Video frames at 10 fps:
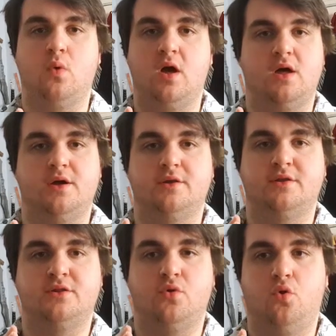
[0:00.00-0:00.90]

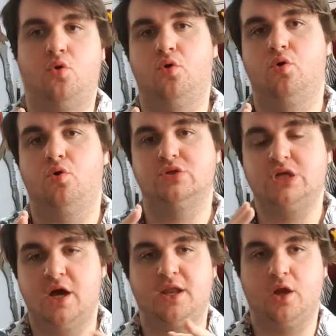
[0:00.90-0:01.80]
words or
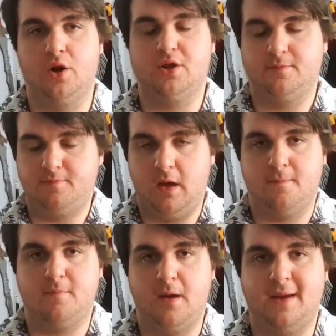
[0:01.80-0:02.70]
turning on
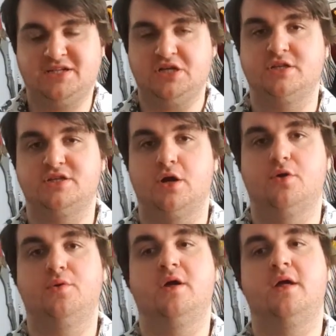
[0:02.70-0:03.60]
a magic
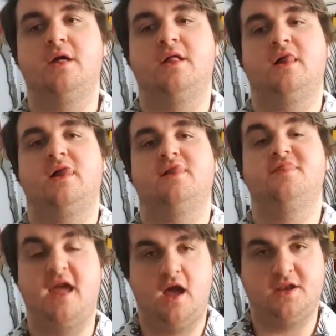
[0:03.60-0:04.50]
stone.
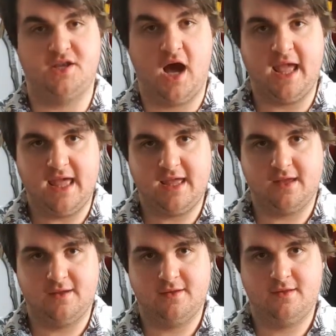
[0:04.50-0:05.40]
They are
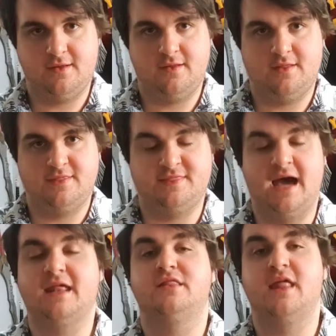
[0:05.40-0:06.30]
dying.
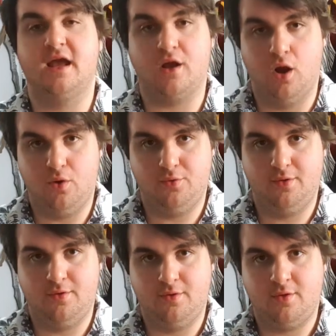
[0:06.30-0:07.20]
That is their goal.
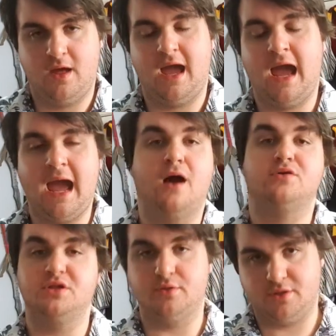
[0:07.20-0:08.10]
How
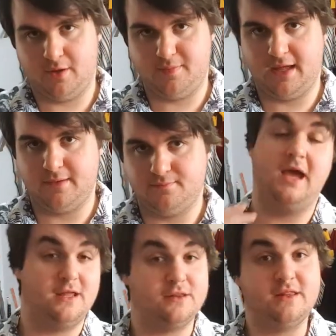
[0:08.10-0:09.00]
do you stop that?
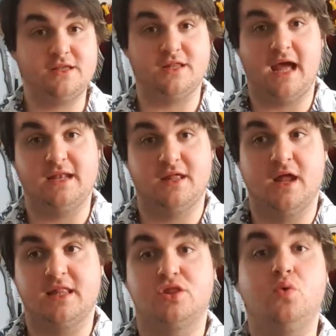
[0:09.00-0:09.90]
And so this just adds a
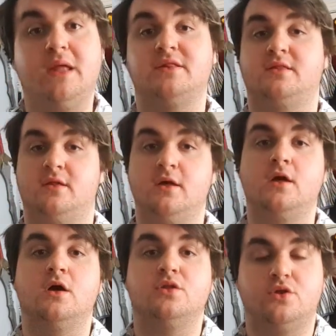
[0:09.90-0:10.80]
nice twist
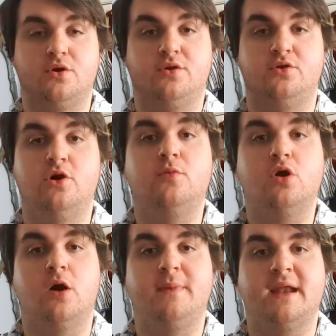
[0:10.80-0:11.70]
to your normal
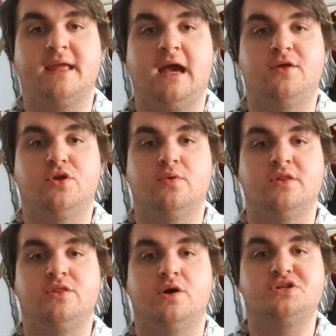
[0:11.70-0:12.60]
combat encounter, where
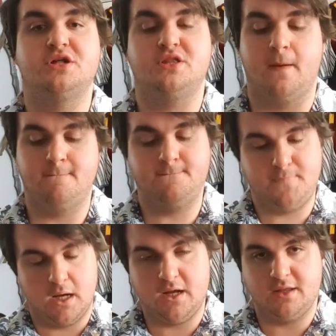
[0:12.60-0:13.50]
it's not just a
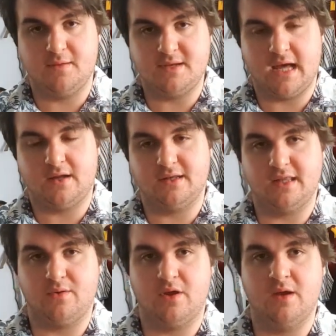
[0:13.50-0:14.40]
burn them down to
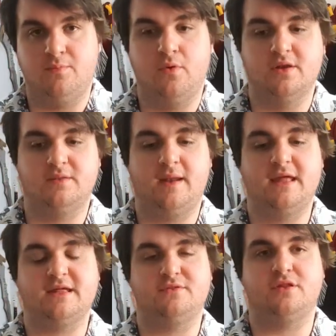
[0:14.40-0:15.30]
0 hit points. The
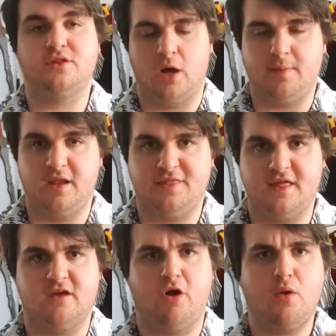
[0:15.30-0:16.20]
players have to stop and
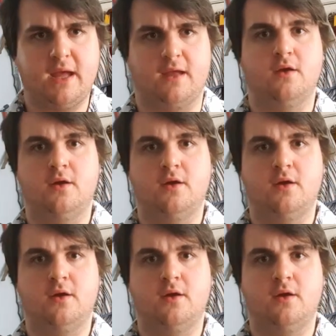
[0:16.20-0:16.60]
think of, okay,